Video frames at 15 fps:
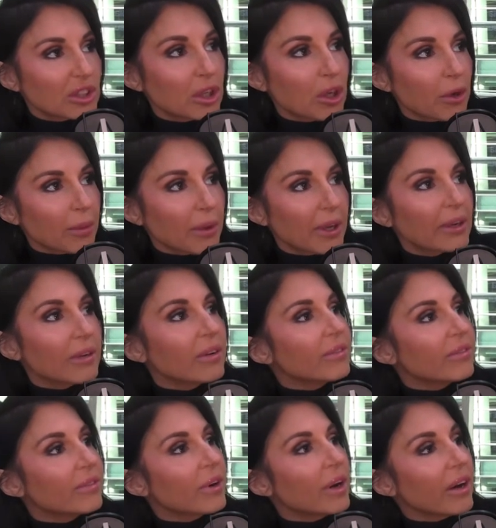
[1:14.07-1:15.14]
Komen
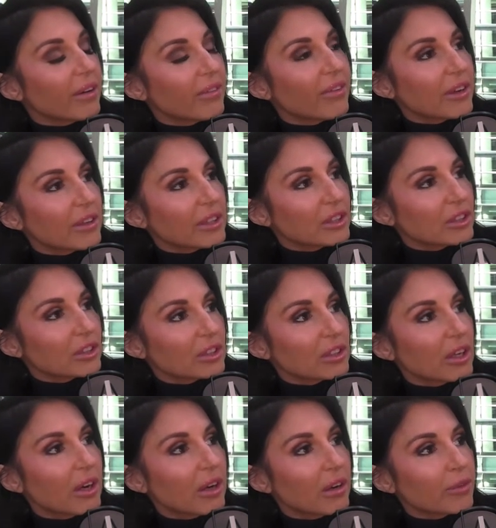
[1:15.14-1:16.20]
Foundation
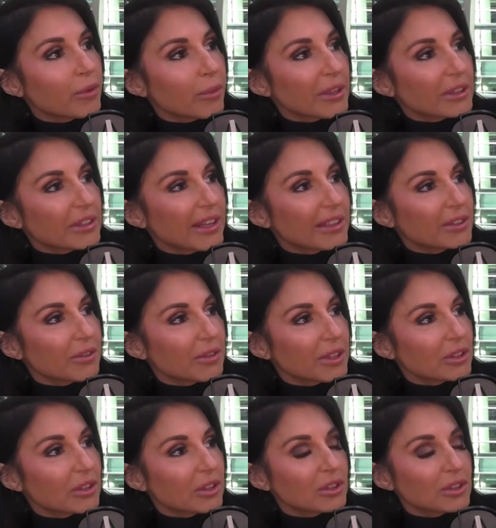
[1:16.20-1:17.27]
for Breast Cancer
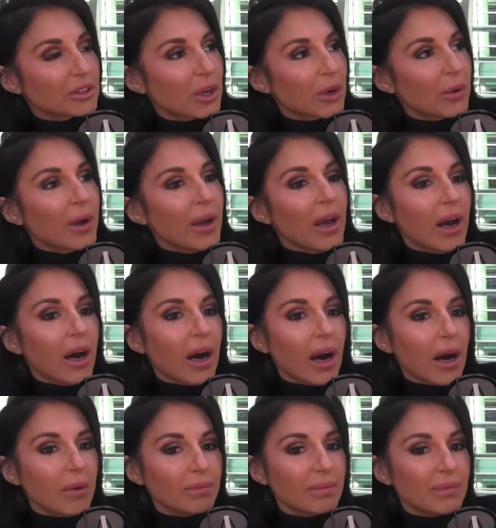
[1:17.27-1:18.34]
Research. So,
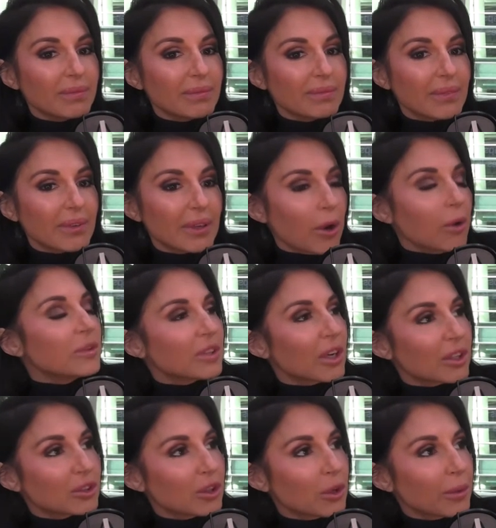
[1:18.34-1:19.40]
it's
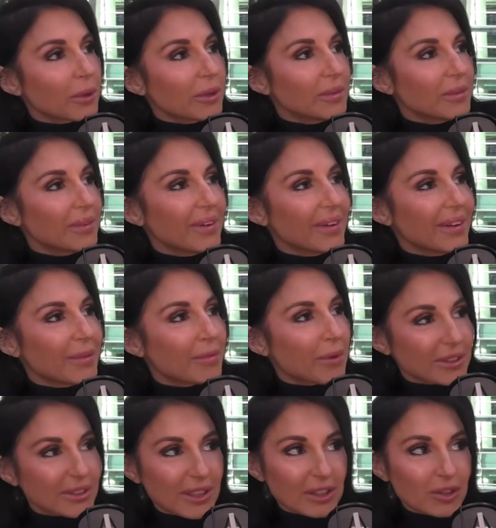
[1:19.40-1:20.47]
October. Yep.
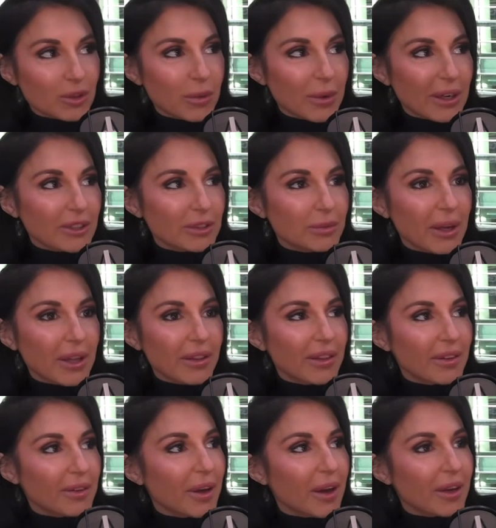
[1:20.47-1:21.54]
Breast Cancer Awareness Month. All
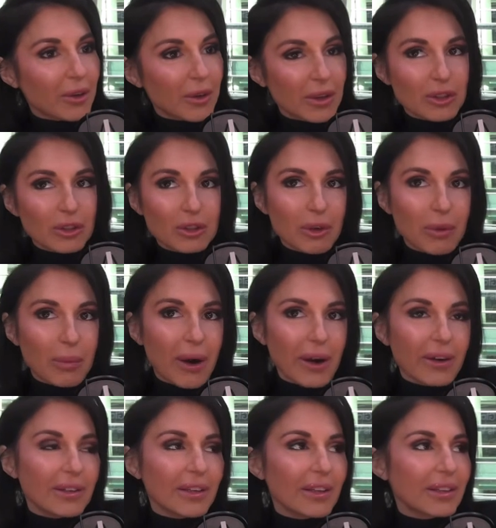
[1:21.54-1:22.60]
right. You can do your
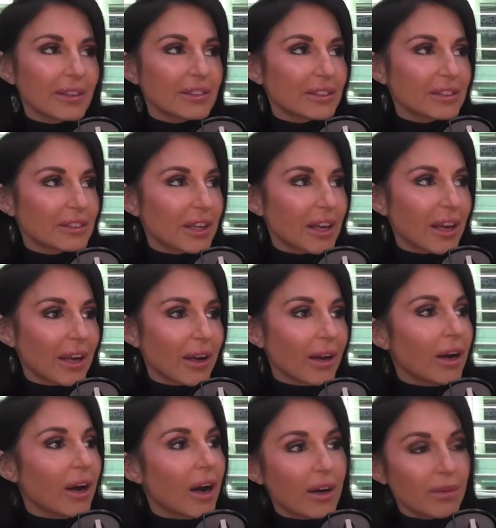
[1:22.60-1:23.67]
part, and this is a
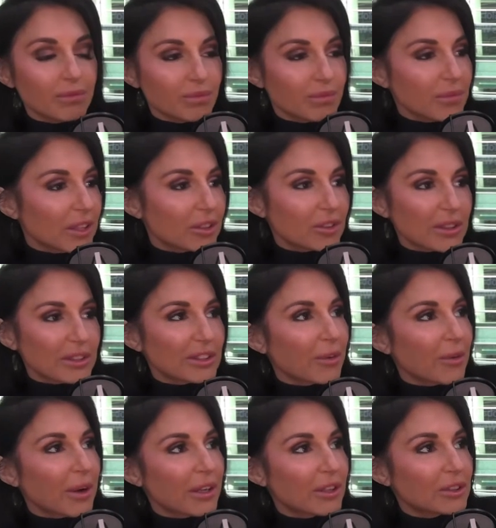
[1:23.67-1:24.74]
interesting
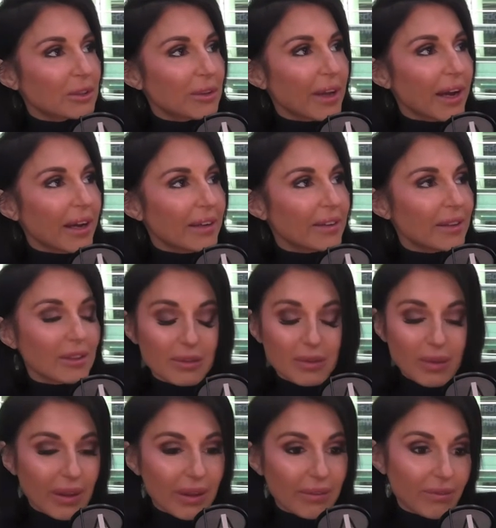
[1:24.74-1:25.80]
way to do that.
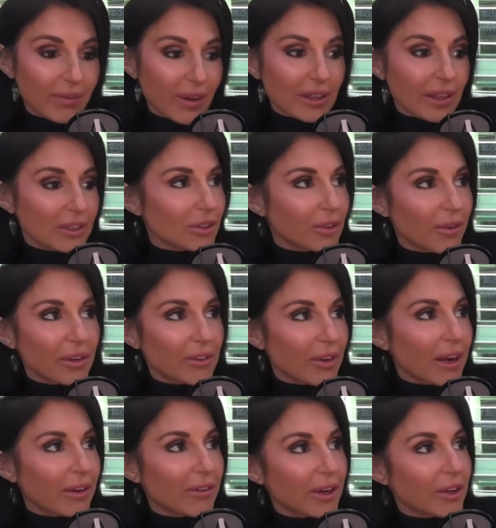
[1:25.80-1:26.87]
The fund has a great track record.